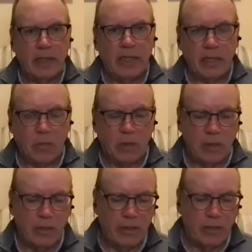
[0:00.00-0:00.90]
I
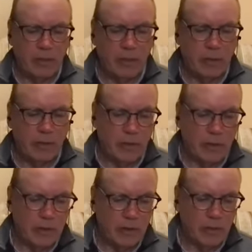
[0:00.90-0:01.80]
quoted there from the
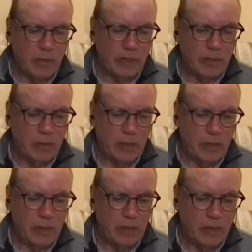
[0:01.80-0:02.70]
third Zen
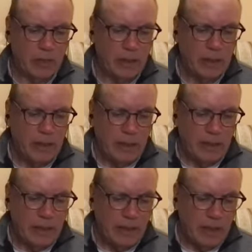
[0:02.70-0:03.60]
patriarch.
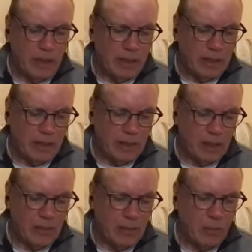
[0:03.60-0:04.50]
And I thought
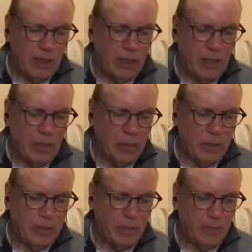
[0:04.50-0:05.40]
I would read a little bit
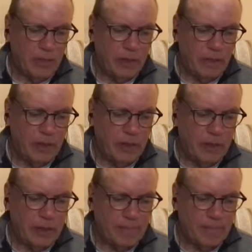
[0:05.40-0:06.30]
of
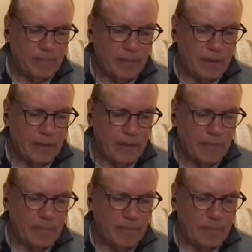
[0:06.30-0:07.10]
this. Um,